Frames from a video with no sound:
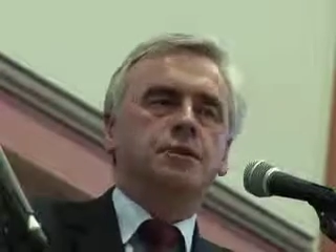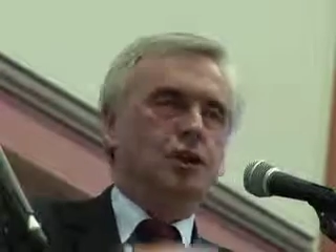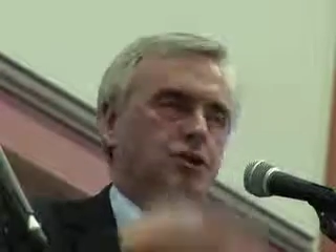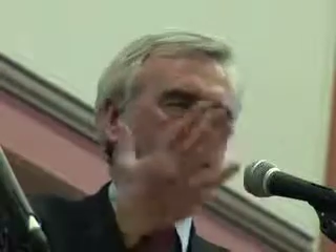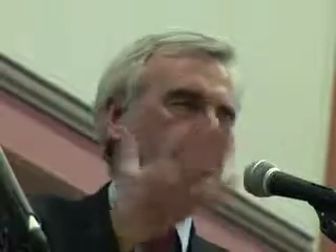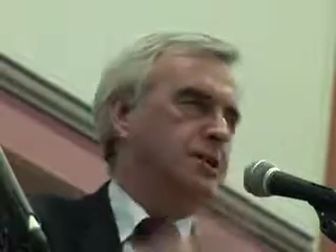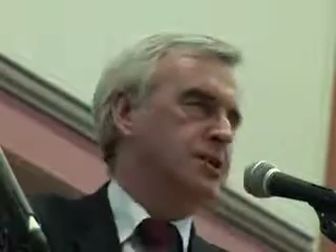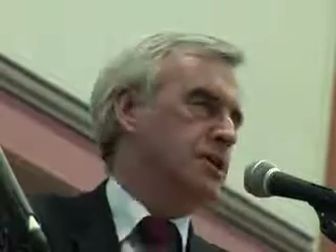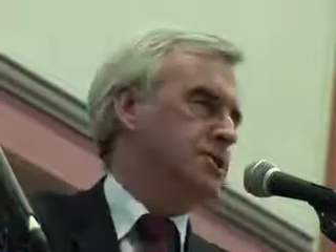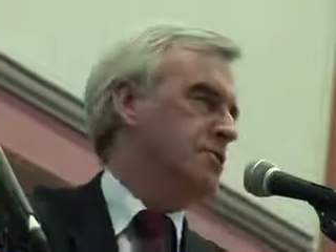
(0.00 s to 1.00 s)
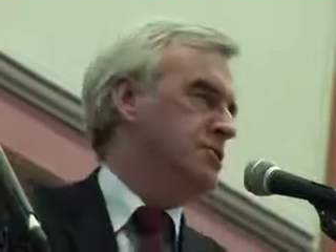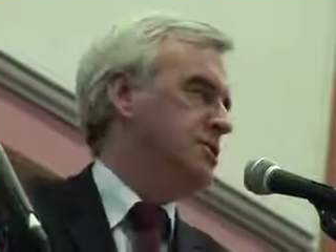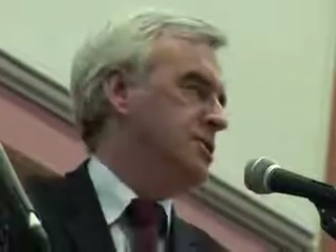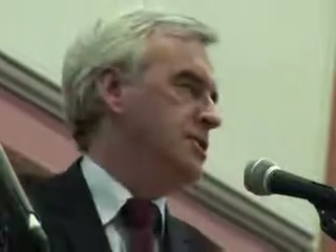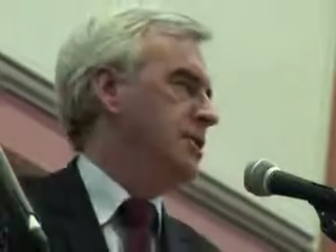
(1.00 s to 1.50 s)
For our conscience as
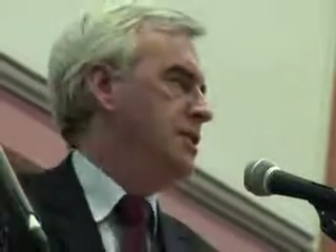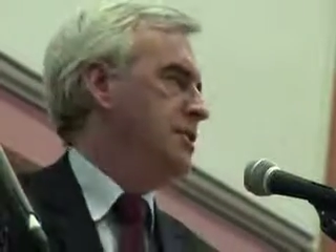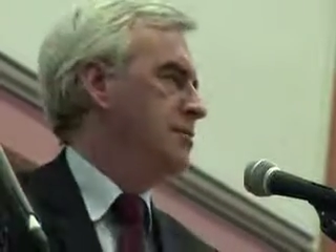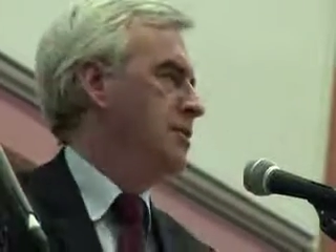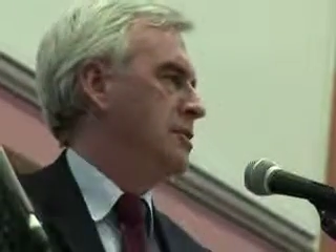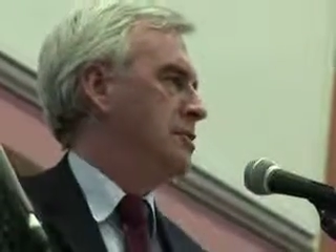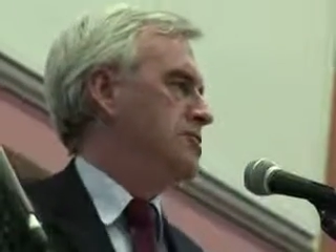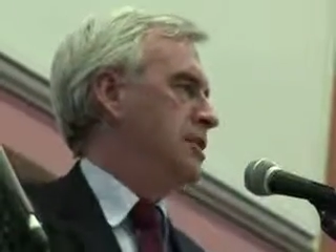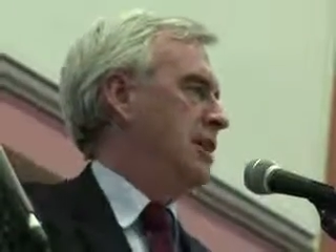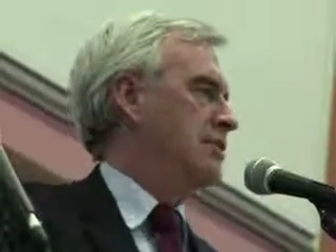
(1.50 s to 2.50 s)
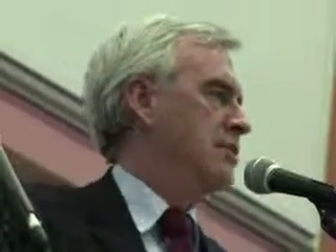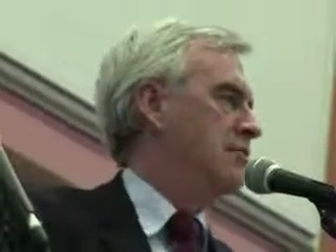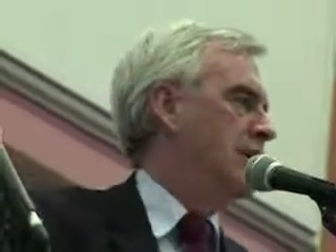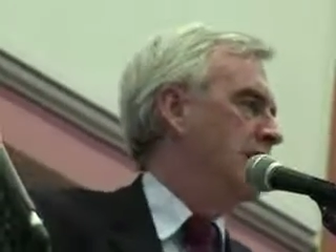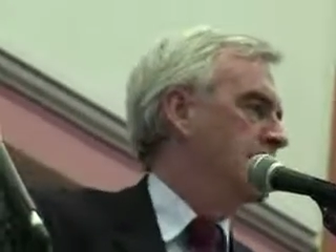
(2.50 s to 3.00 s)
socialists doesn't end at the English Channel
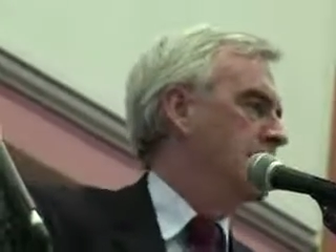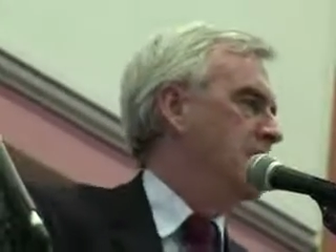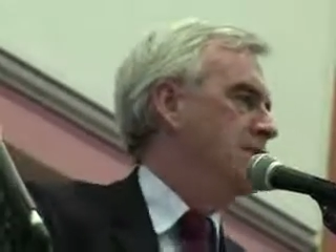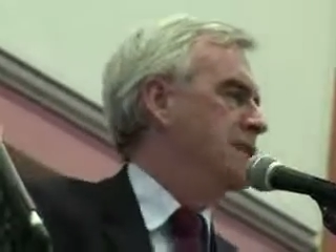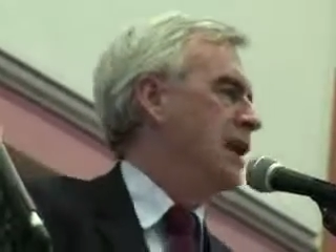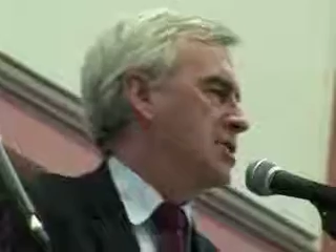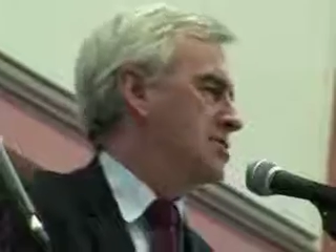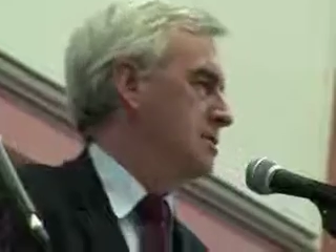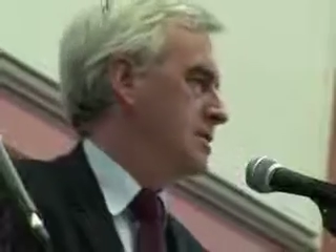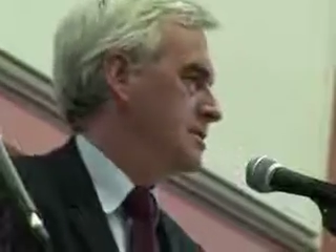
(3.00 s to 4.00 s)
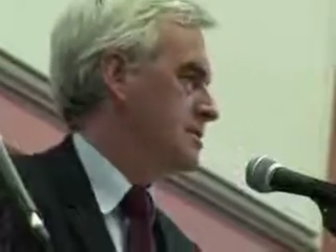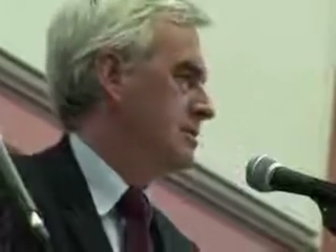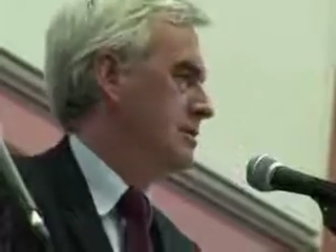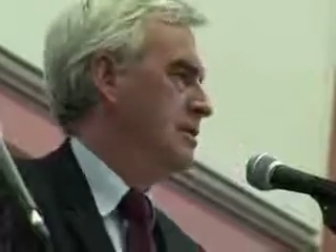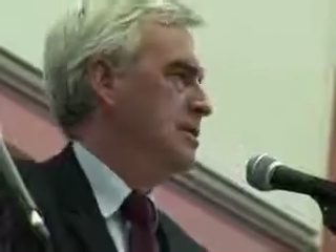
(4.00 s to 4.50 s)
or whatever. We're internationalists.
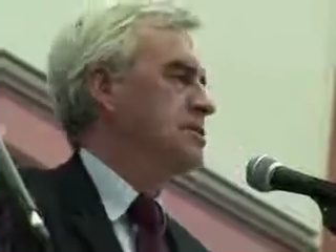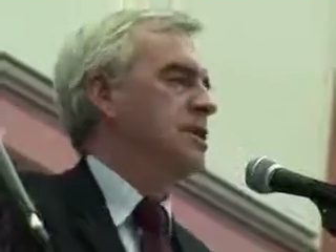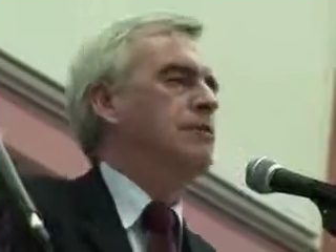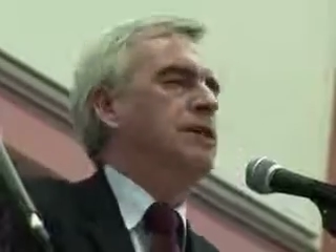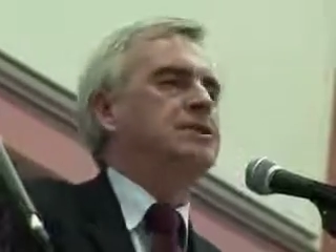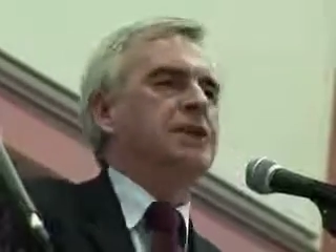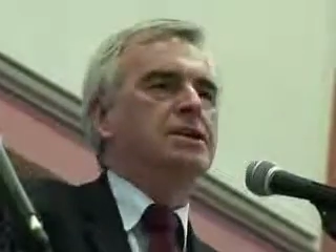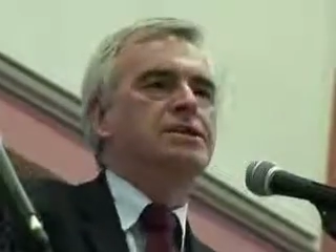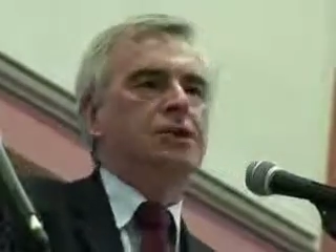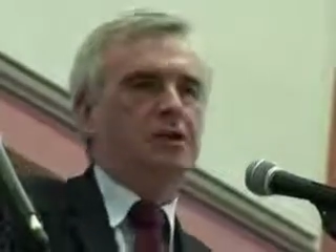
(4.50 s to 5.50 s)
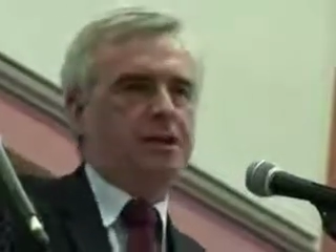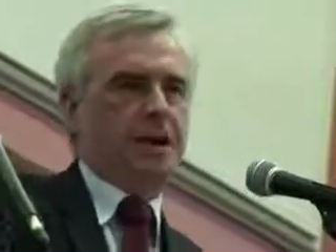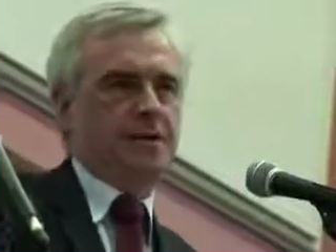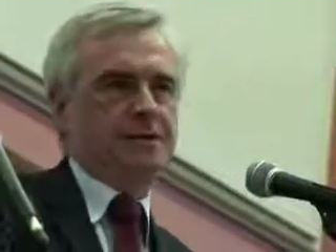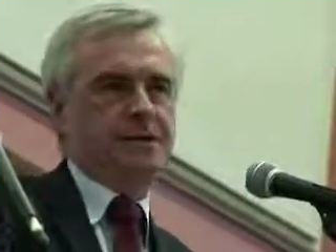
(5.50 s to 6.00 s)
So we send
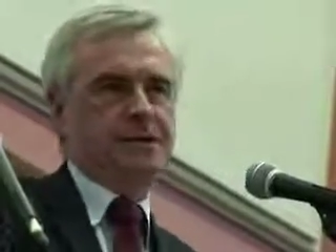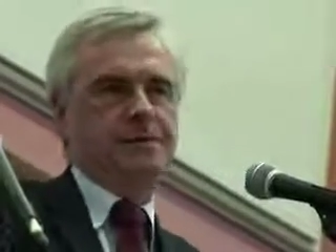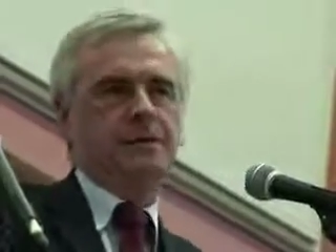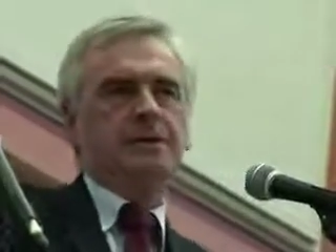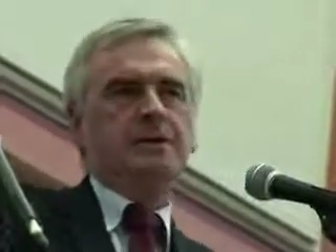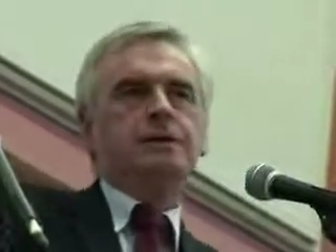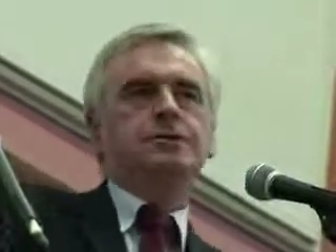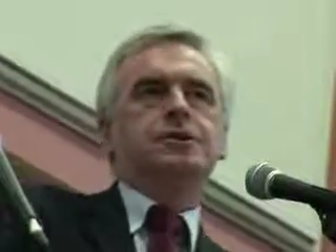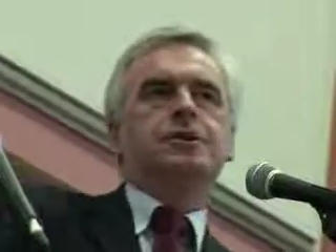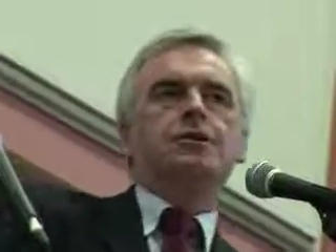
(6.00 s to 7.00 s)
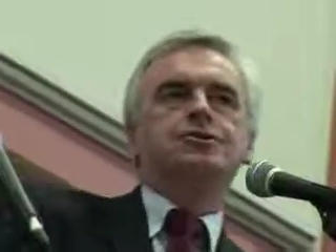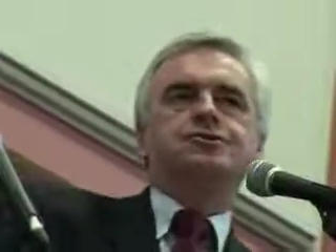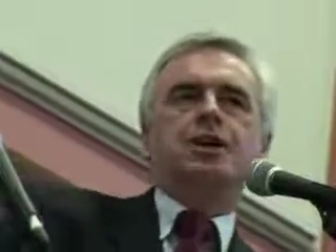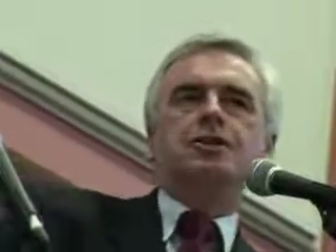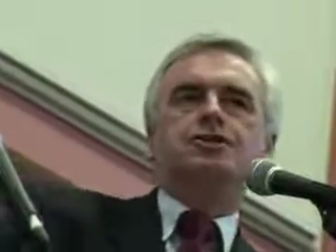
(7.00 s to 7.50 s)
solidarity to
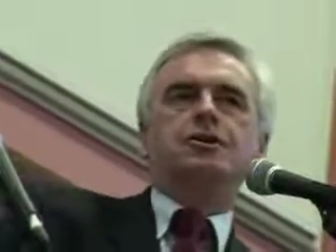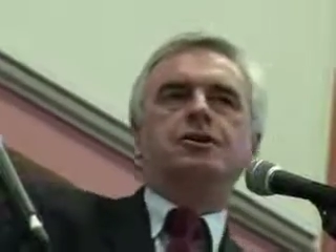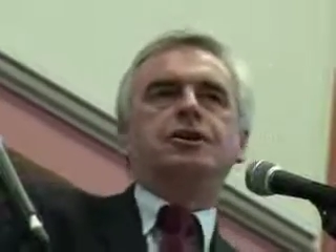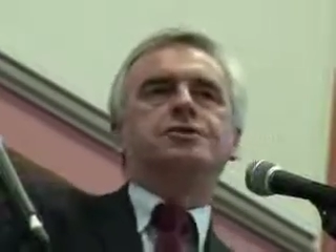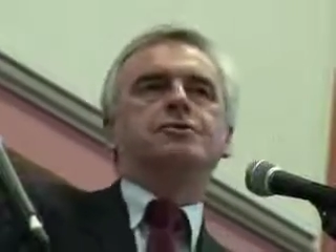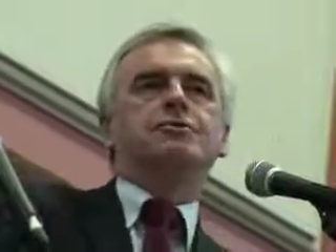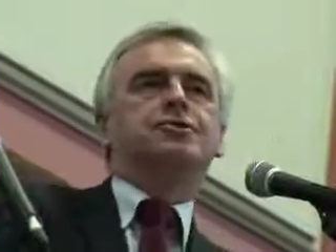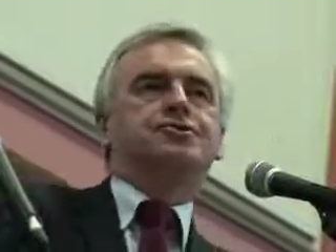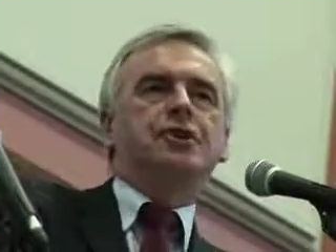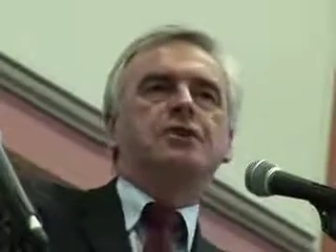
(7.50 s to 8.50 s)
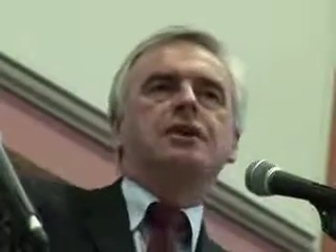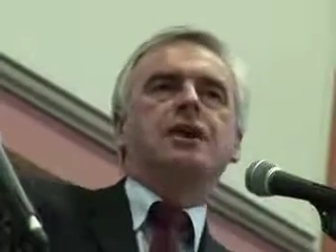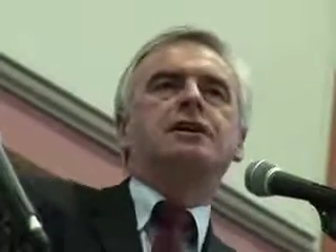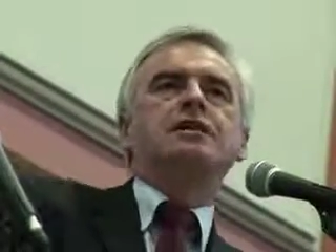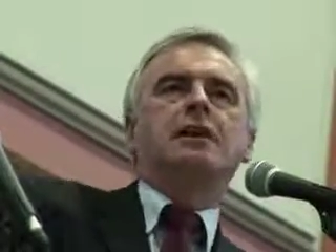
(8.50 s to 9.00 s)
those trade unionists who are struggling
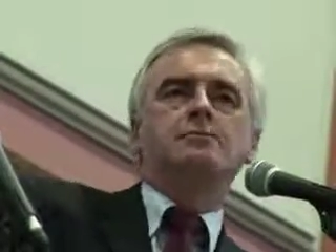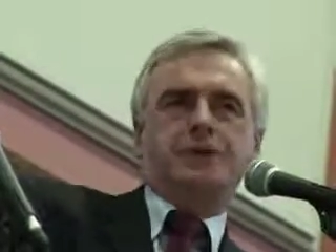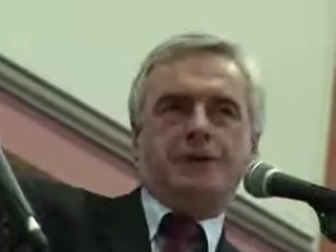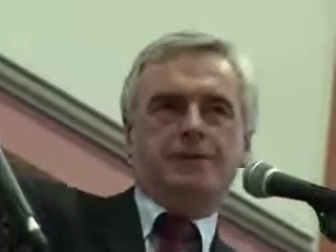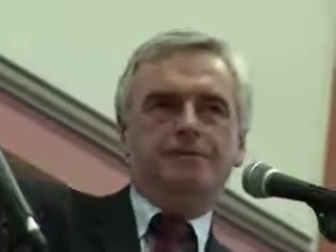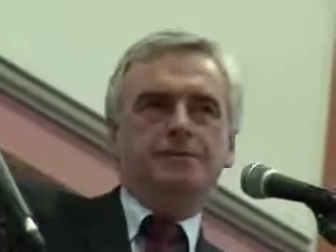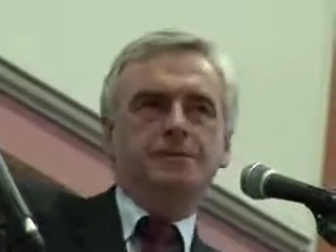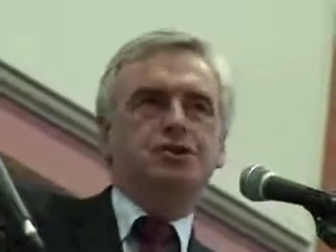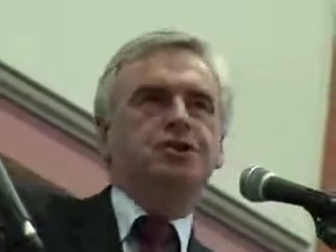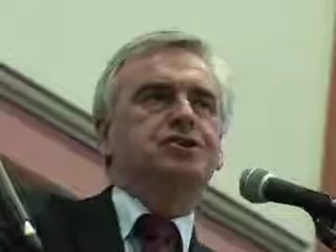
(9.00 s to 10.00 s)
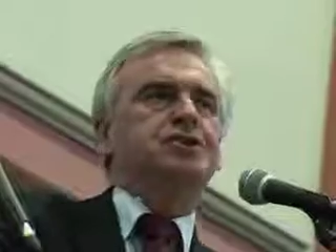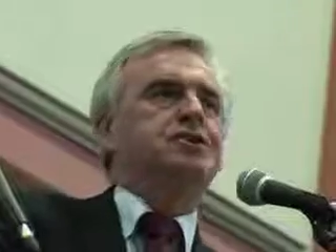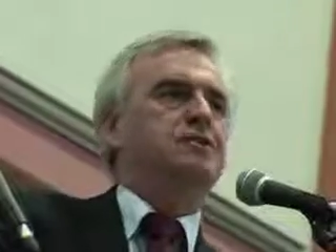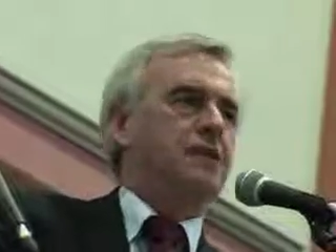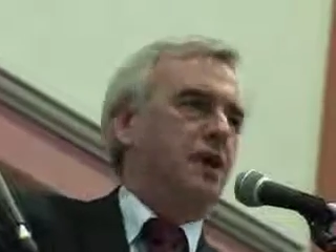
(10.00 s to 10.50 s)
in Colombia just to
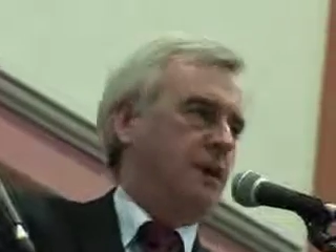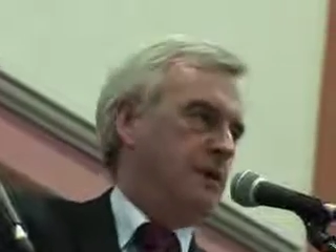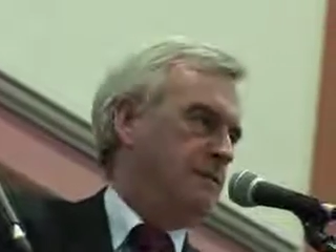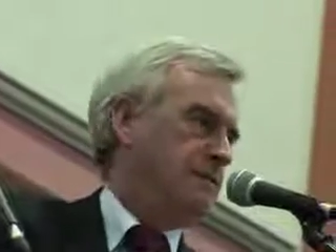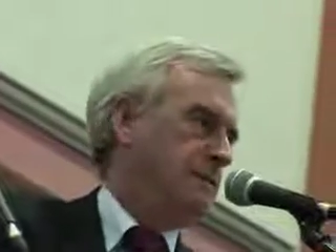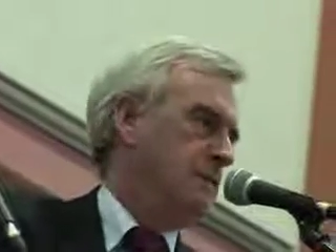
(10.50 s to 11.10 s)
survive,